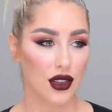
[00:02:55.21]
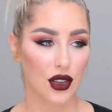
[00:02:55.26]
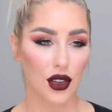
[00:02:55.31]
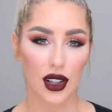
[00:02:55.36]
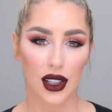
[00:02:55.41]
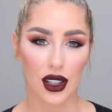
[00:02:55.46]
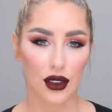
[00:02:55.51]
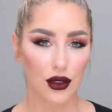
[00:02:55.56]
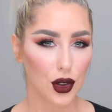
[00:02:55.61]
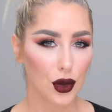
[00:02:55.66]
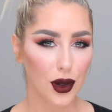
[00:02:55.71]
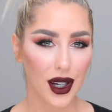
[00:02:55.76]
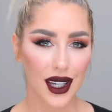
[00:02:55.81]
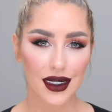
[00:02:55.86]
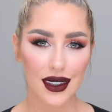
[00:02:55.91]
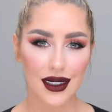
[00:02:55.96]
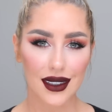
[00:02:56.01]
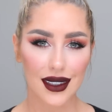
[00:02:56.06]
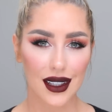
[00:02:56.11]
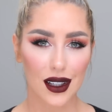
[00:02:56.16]
So like if you
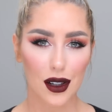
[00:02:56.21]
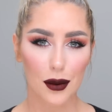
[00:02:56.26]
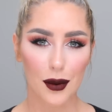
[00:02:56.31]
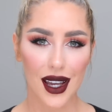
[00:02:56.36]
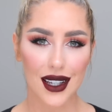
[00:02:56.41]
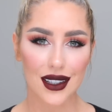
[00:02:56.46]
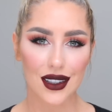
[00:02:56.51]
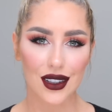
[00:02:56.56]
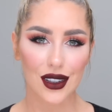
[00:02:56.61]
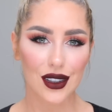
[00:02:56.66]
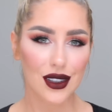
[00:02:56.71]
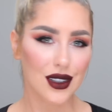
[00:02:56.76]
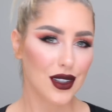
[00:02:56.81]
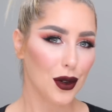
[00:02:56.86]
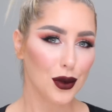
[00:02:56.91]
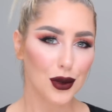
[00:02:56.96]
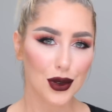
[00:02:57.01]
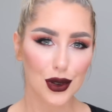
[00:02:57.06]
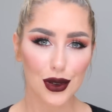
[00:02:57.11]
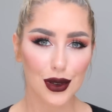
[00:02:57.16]
hate the Stairmaster,
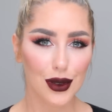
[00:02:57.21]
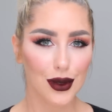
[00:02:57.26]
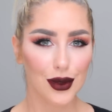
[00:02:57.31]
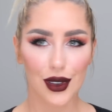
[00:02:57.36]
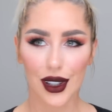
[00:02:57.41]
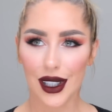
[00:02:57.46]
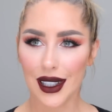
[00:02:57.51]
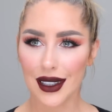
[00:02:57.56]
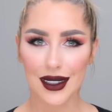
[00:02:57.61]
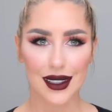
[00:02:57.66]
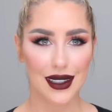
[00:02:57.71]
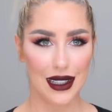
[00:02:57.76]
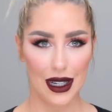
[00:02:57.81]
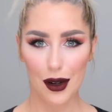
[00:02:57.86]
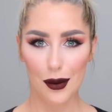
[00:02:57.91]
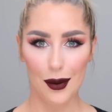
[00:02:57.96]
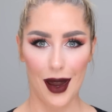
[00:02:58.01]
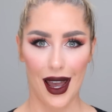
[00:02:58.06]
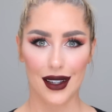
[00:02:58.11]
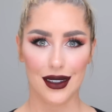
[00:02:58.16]
don't do the friggin'
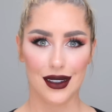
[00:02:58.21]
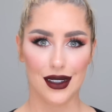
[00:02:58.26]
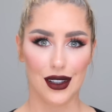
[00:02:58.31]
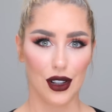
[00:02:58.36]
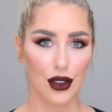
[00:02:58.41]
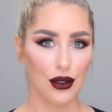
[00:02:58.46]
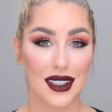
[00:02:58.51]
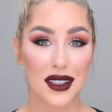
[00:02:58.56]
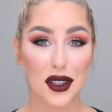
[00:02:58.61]
Stairmaster.